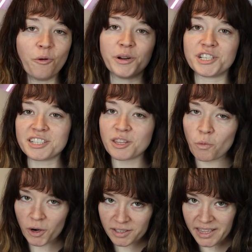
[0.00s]
which is the
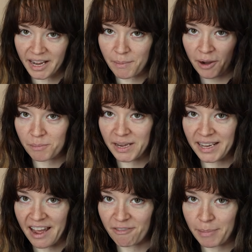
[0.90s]
worst thing about a
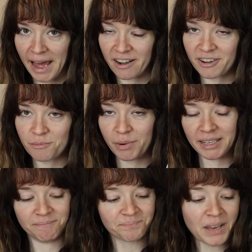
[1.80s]
PDF pattern, but
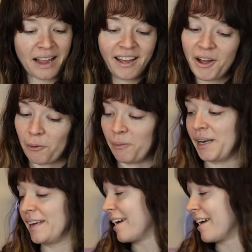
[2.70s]
what are you